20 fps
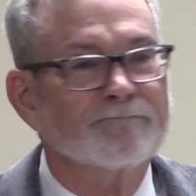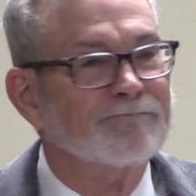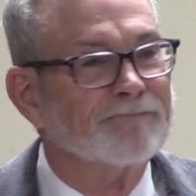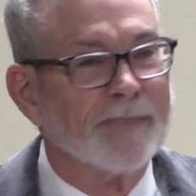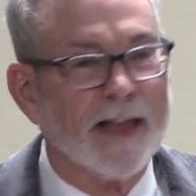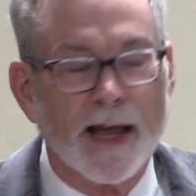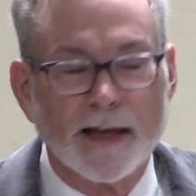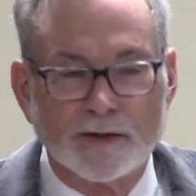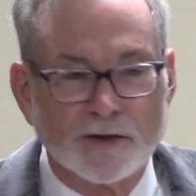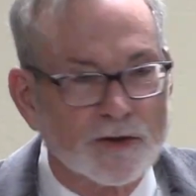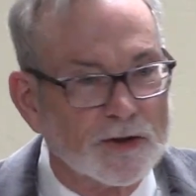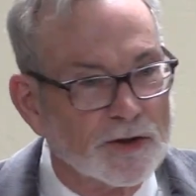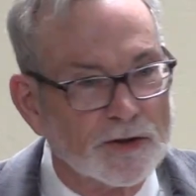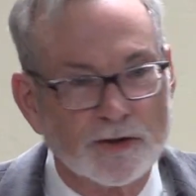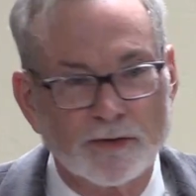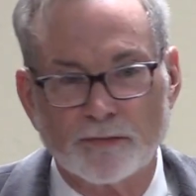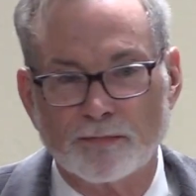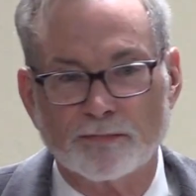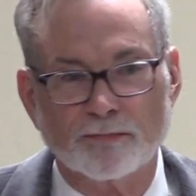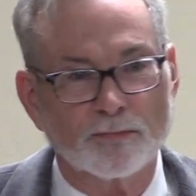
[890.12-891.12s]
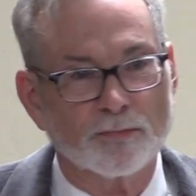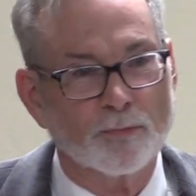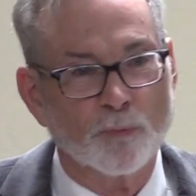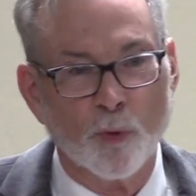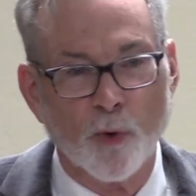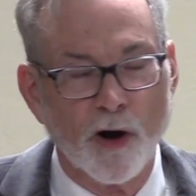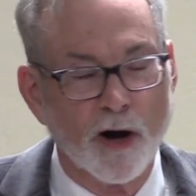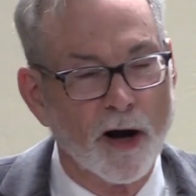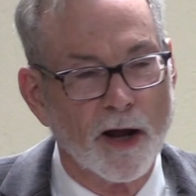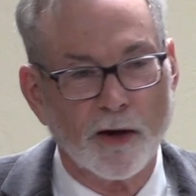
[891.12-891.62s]
That's
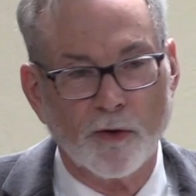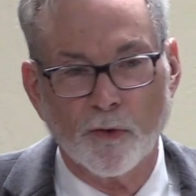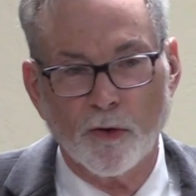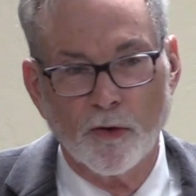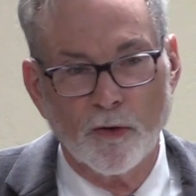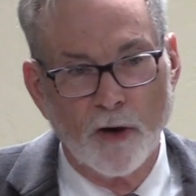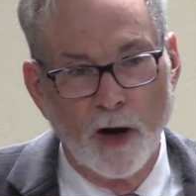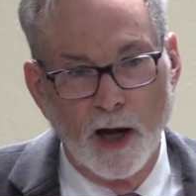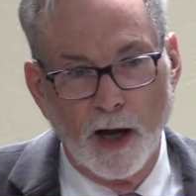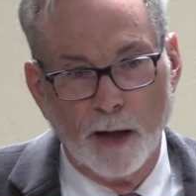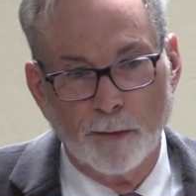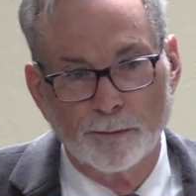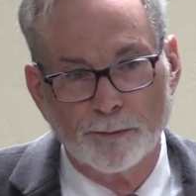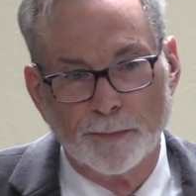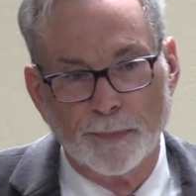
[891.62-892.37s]
where I grew up.